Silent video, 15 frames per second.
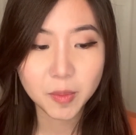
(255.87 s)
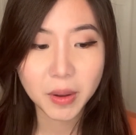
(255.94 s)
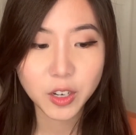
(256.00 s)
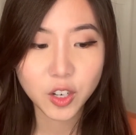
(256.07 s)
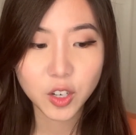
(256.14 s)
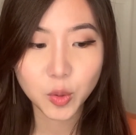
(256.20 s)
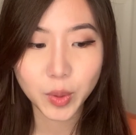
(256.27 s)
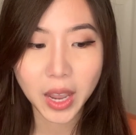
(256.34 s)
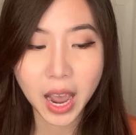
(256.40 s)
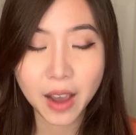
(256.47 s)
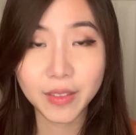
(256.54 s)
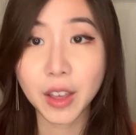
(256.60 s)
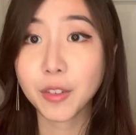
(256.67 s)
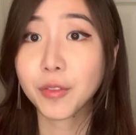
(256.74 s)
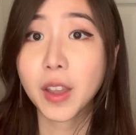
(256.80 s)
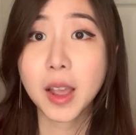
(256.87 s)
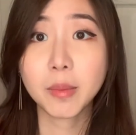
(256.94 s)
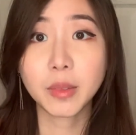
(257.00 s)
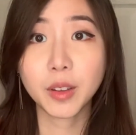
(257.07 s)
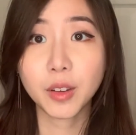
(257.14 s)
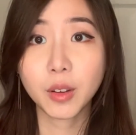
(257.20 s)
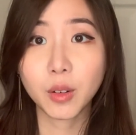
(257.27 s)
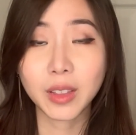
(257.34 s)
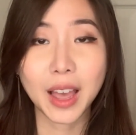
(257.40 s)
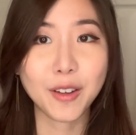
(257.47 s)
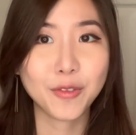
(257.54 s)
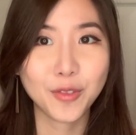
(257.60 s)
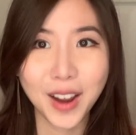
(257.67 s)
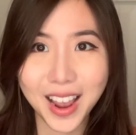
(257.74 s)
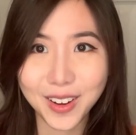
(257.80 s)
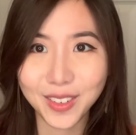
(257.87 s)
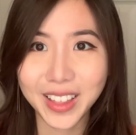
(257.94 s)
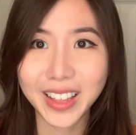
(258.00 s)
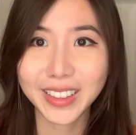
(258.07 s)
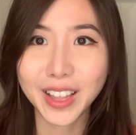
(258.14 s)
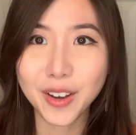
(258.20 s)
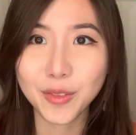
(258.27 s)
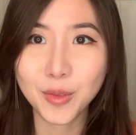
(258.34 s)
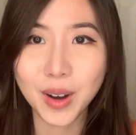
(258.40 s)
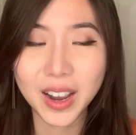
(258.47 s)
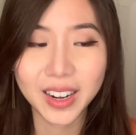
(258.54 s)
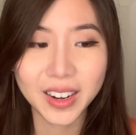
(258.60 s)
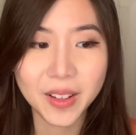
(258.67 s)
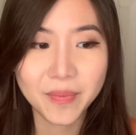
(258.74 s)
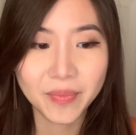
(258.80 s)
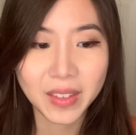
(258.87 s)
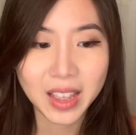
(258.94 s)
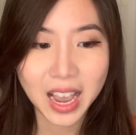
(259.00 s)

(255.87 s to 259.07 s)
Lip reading: much as we have that family or that friend or that loved one,